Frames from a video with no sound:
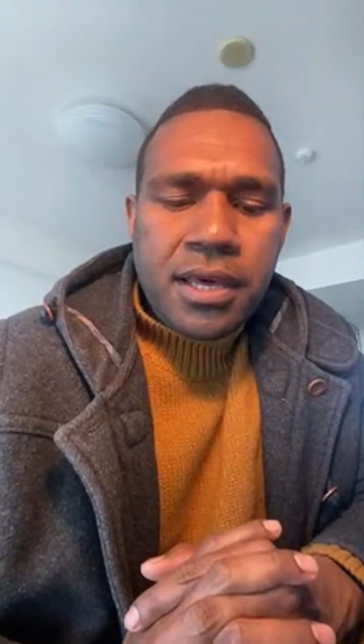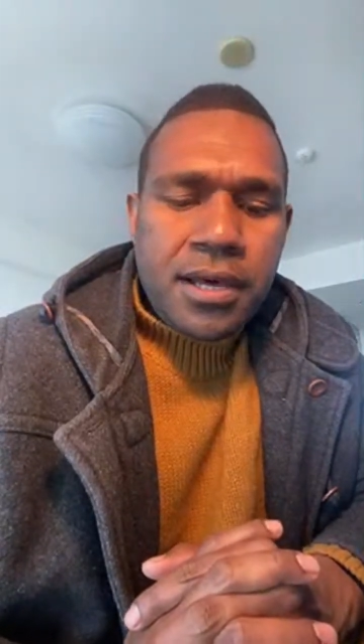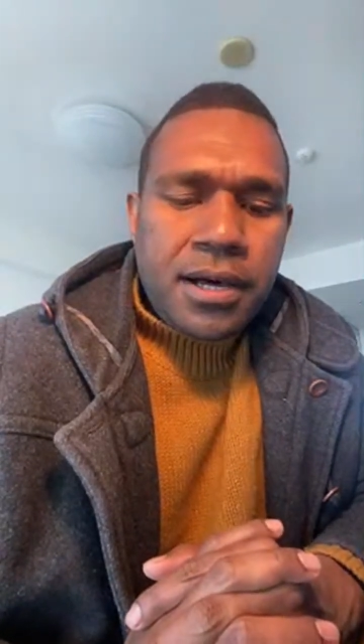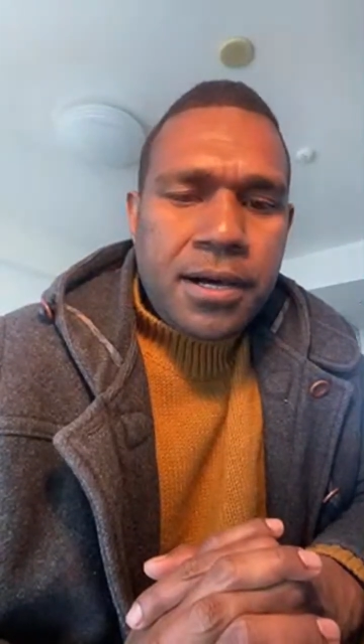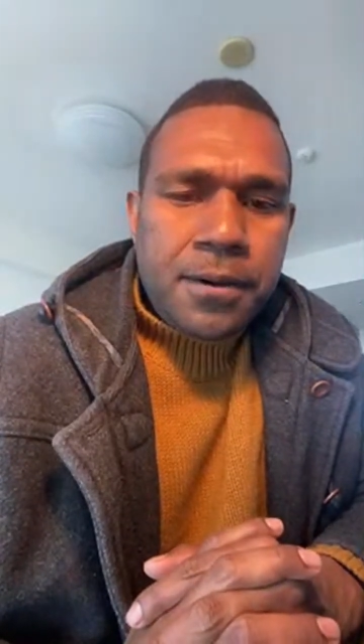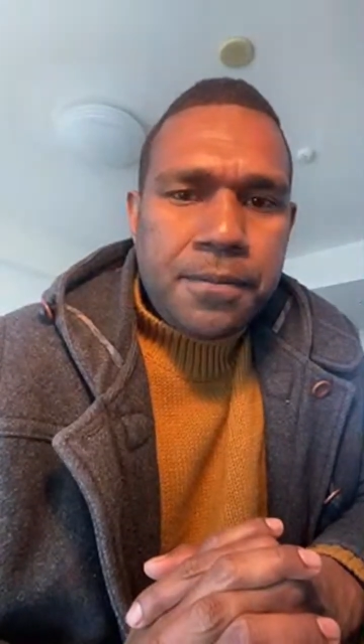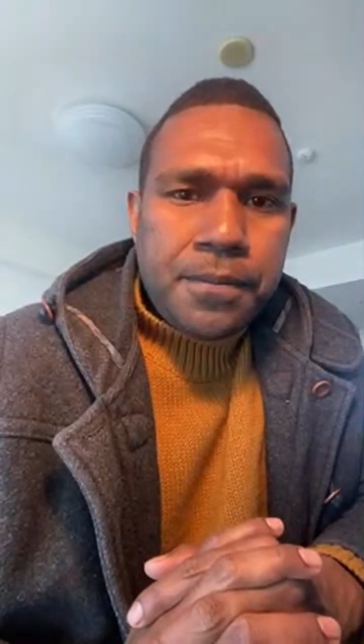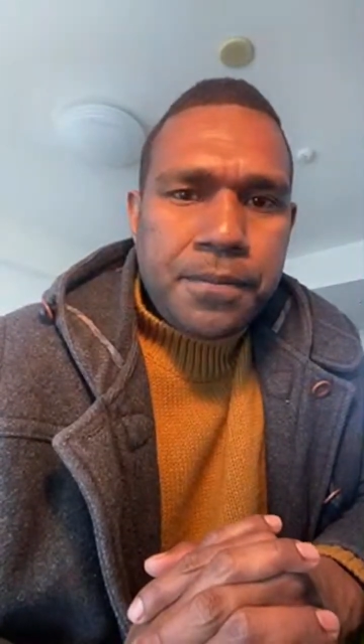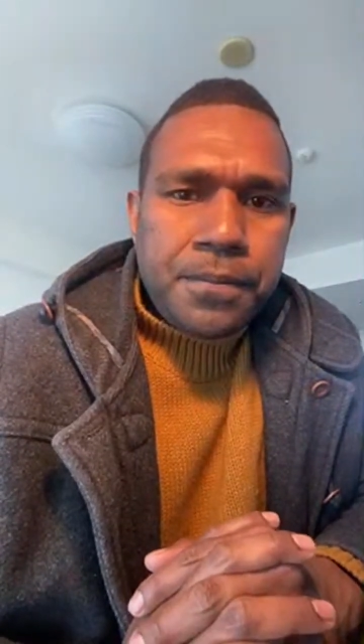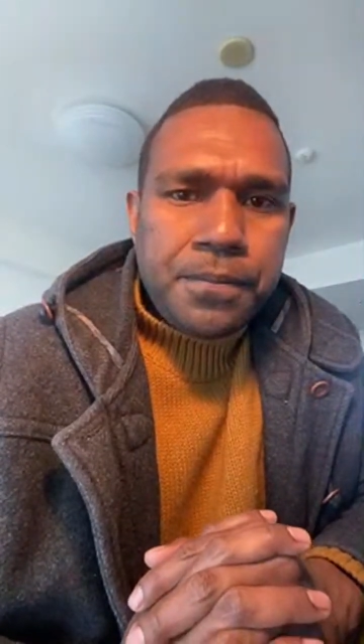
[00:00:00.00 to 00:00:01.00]

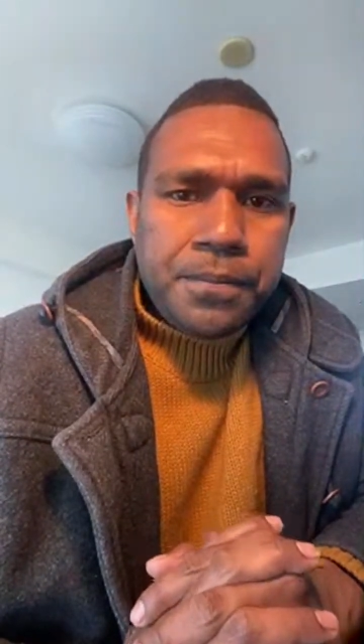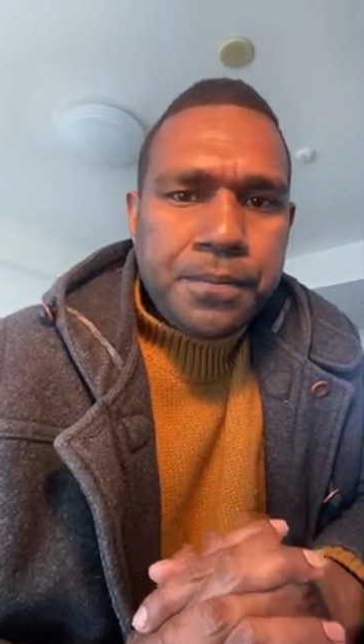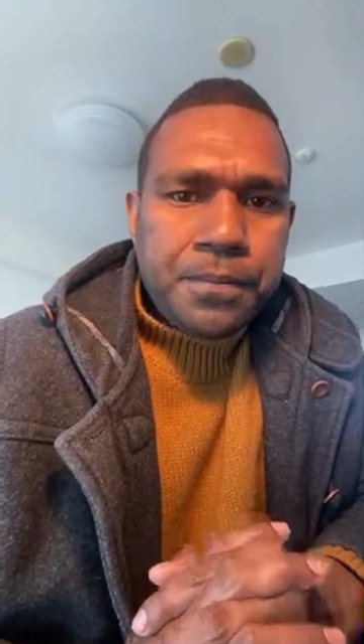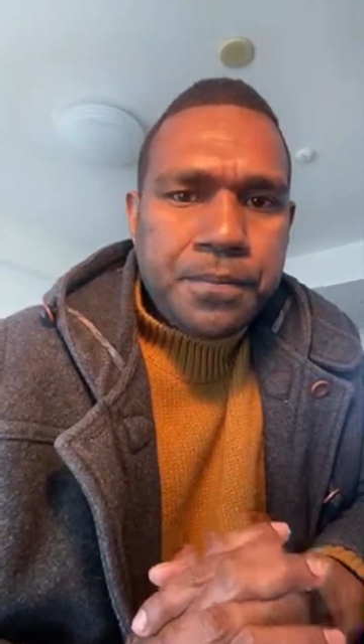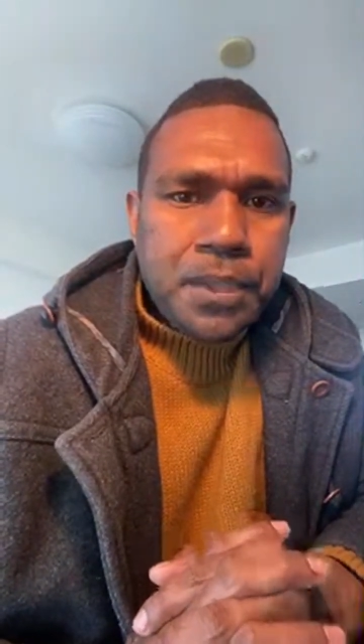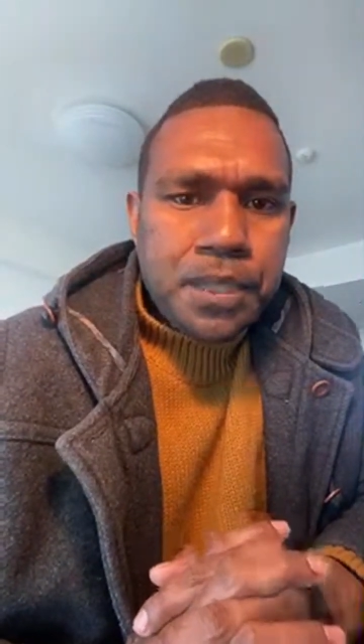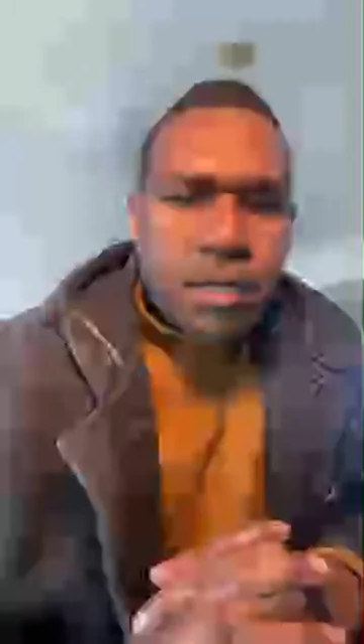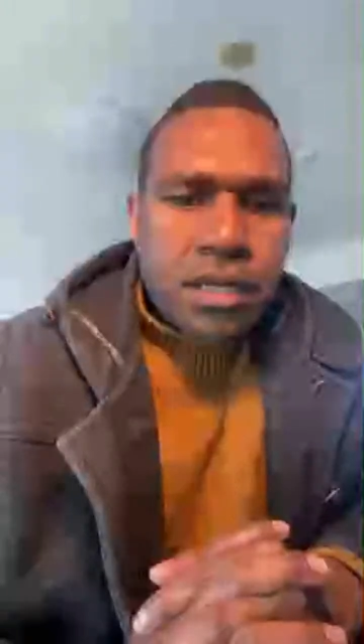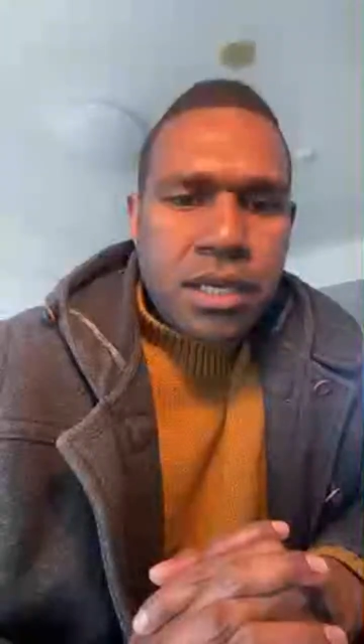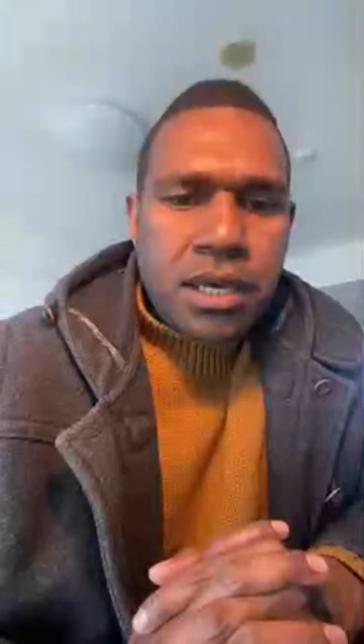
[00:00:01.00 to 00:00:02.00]
Um,
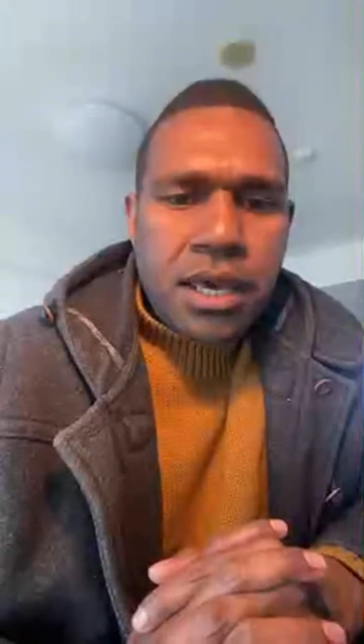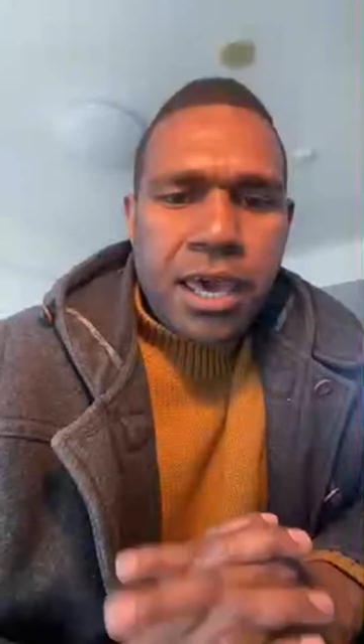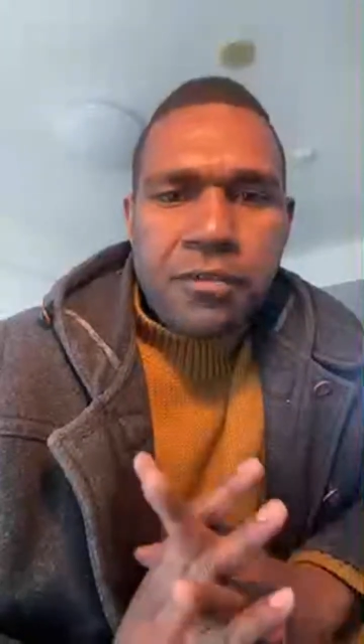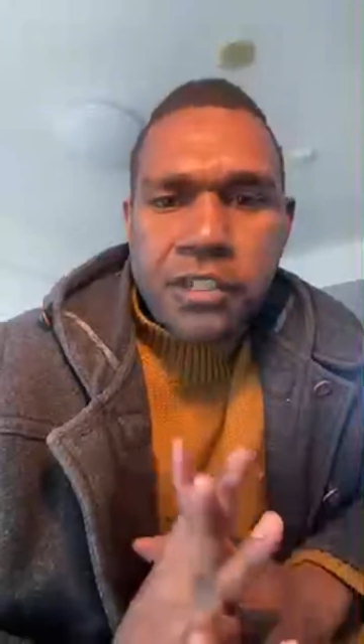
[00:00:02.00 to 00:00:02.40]
Ever